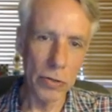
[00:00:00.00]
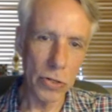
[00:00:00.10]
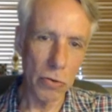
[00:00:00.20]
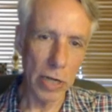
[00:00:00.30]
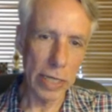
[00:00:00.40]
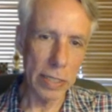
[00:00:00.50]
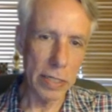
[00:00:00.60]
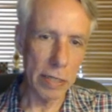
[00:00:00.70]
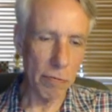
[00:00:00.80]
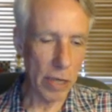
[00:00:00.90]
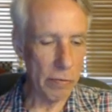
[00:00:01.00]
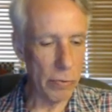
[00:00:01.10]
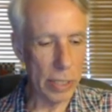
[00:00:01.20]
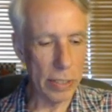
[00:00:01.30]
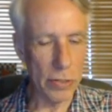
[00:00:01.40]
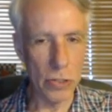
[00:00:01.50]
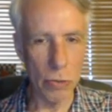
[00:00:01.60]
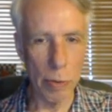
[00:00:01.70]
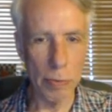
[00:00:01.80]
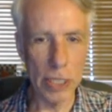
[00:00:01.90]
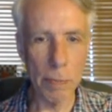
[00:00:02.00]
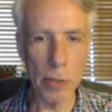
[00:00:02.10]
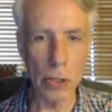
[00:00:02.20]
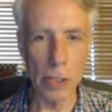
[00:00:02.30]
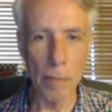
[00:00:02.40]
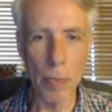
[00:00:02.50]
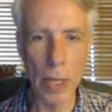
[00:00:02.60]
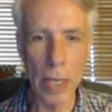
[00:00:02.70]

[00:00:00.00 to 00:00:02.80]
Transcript: So knight to d5, we get this typical